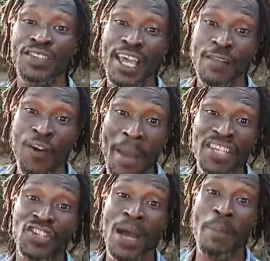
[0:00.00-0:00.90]

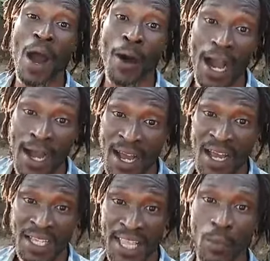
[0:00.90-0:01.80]
information are power.
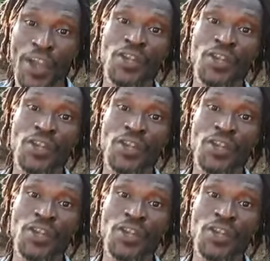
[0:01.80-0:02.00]
Then when you